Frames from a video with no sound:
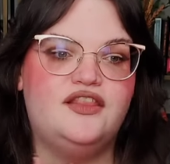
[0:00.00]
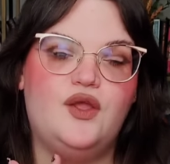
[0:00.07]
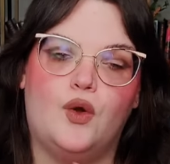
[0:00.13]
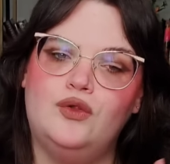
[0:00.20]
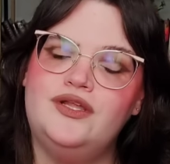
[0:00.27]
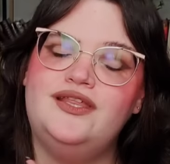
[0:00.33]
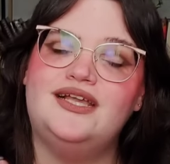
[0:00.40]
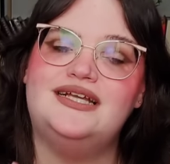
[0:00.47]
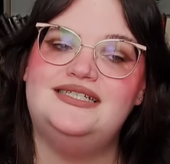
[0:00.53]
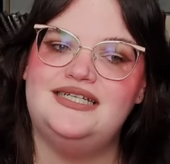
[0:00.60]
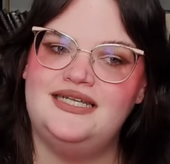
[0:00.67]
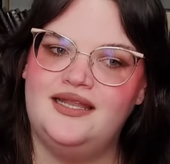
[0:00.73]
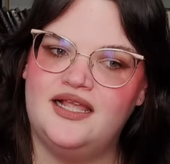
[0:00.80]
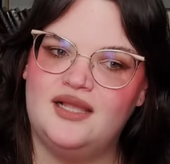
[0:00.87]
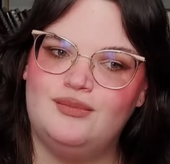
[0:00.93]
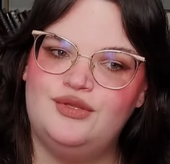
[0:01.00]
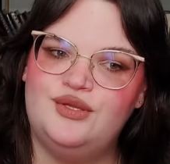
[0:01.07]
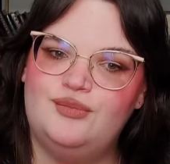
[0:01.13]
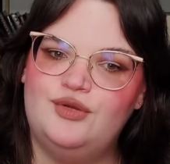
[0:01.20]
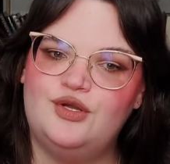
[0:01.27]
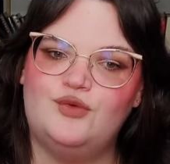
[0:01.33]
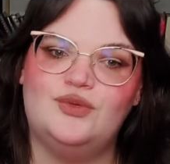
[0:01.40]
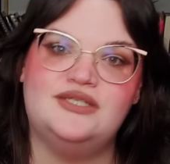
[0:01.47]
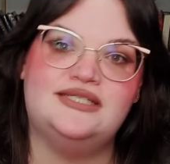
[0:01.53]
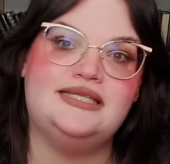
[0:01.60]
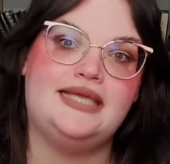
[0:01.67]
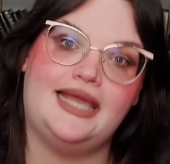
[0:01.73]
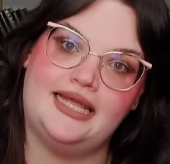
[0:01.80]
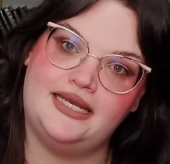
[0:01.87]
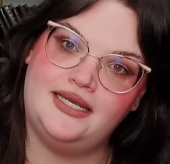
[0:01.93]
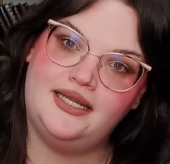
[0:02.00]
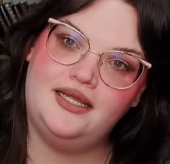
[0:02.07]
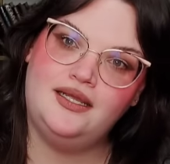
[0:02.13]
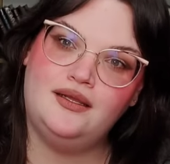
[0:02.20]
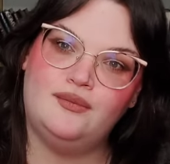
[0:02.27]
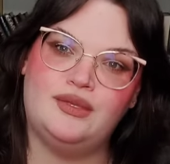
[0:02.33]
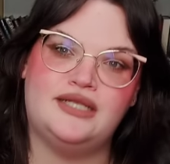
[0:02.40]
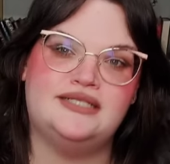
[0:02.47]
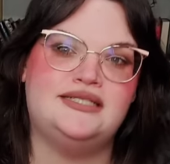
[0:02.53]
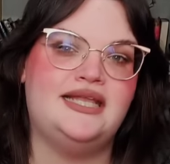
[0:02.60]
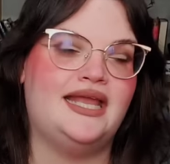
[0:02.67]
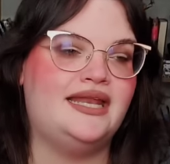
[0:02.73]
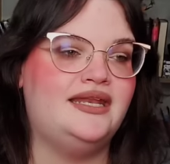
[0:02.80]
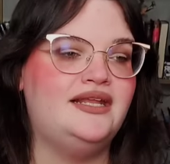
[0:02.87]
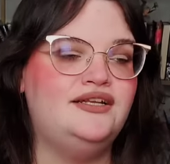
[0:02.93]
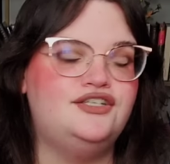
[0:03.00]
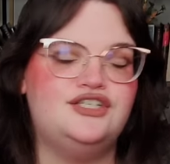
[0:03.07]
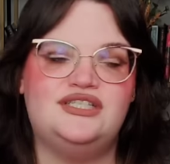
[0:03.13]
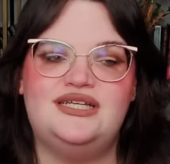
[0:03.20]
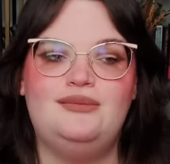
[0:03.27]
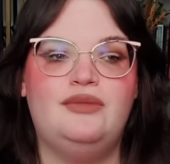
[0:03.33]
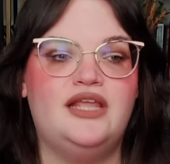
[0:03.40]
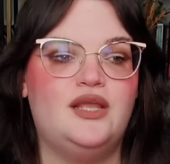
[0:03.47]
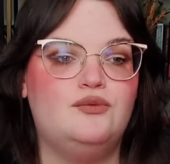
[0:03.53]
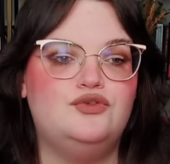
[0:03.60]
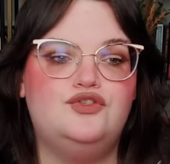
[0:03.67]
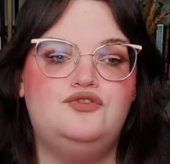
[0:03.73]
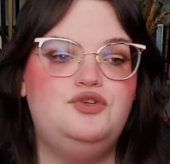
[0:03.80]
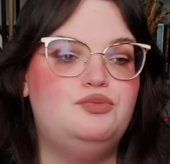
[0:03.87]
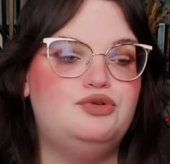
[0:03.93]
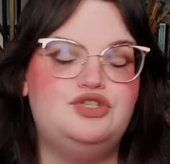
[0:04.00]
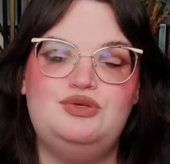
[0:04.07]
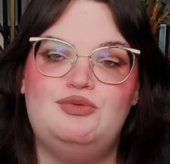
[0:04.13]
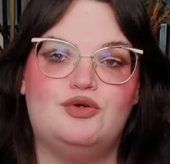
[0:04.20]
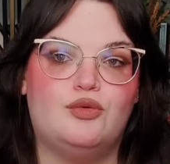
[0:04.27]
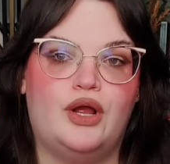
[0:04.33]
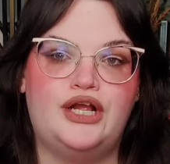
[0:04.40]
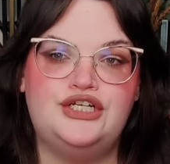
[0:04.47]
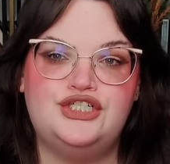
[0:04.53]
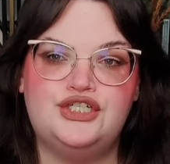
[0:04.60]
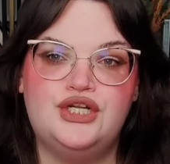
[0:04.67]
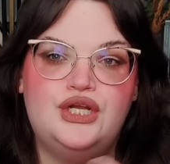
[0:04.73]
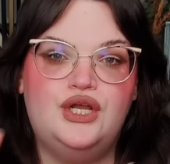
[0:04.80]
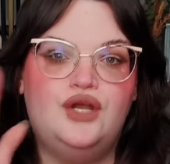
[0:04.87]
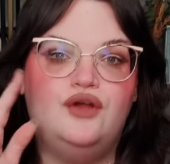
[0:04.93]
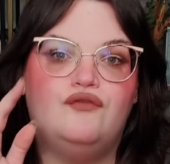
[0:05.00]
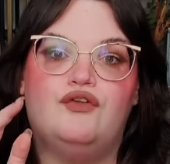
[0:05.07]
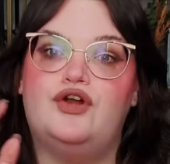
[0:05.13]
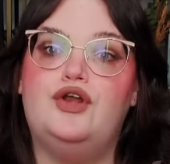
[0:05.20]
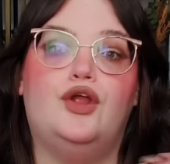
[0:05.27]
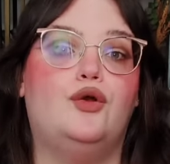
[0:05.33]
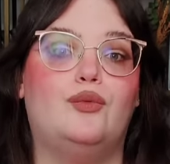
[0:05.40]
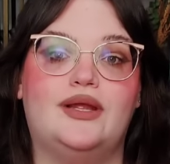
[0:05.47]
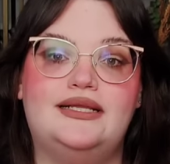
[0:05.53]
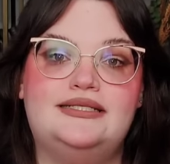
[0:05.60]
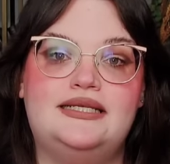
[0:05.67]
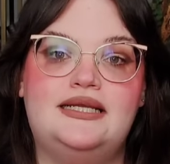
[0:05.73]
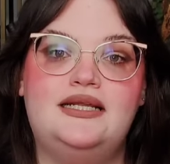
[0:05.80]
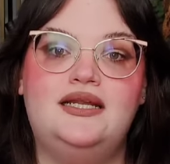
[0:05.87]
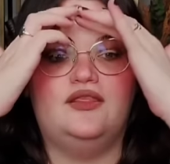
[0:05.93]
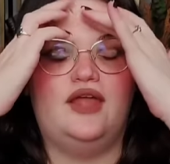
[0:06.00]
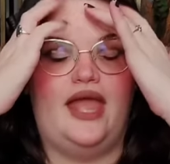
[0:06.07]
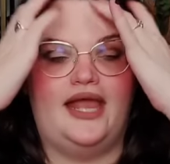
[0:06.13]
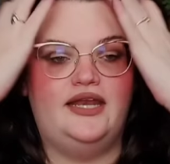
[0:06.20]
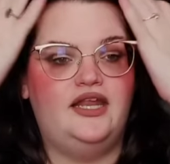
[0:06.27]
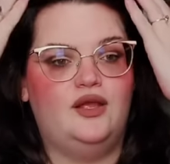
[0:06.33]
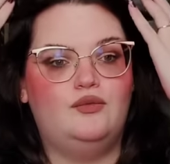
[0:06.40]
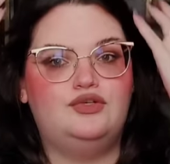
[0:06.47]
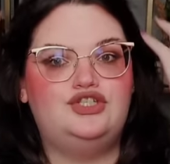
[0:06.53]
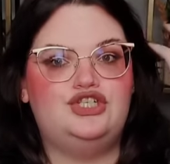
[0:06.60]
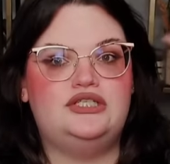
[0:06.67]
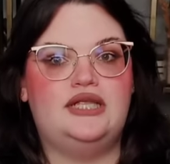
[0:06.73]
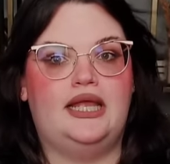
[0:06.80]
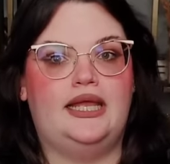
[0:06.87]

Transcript: The only thing I didn't like about the book was the ending, because the ending just seemed like it was super, super rushed for no reason. The ending was just